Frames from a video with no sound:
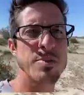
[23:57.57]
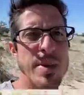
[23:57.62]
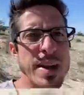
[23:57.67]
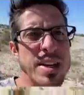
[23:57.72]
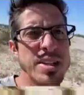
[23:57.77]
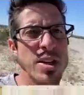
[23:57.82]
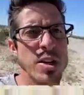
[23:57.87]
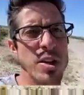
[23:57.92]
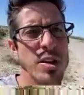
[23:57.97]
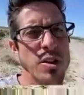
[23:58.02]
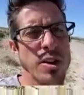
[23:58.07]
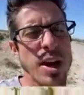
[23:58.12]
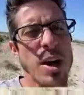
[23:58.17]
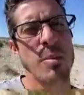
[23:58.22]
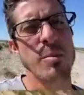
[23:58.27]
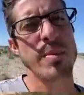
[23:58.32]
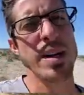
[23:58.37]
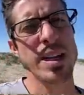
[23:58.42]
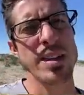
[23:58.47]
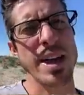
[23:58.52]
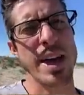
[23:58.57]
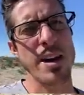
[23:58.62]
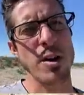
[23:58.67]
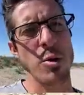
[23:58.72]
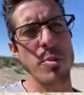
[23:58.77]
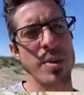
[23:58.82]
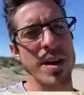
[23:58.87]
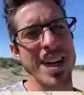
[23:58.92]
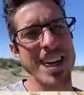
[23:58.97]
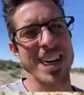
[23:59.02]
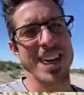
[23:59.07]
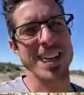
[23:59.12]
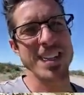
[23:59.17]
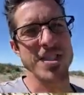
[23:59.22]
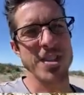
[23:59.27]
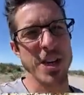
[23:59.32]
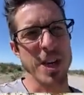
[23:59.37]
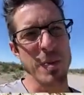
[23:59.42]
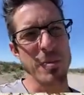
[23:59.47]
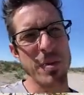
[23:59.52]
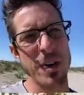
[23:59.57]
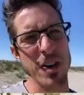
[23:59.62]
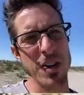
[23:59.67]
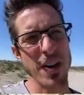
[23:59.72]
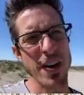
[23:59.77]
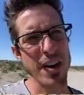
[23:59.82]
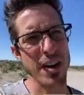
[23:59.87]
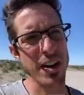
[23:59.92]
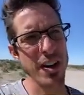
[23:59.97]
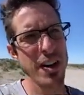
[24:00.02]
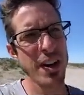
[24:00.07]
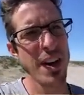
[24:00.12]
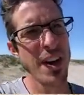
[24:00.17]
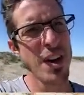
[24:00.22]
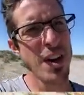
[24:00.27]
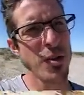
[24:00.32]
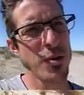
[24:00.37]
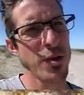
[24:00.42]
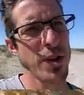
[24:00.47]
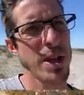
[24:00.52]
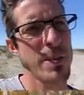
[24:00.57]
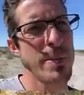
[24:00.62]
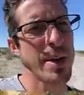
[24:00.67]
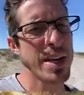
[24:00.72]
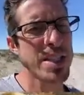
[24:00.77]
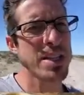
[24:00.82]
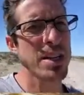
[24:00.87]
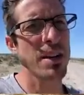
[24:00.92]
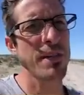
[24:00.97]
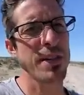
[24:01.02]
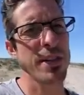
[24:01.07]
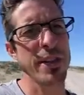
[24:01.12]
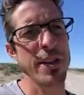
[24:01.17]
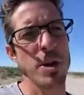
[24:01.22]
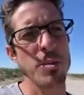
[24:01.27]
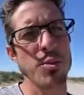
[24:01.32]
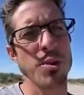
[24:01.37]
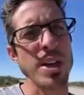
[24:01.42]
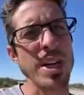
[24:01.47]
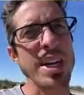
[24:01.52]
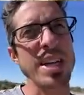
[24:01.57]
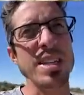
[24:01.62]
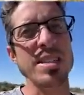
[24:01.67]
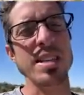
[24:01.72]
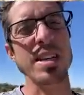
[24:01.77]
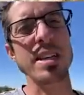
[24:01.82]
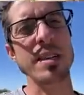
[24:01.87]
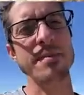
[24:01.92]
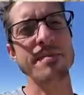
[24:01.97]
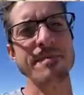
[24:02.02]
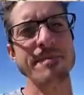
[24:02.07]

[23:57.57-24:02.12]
makes it, look how big that opening is. You can put a lot of really big stuff in there pretty easy.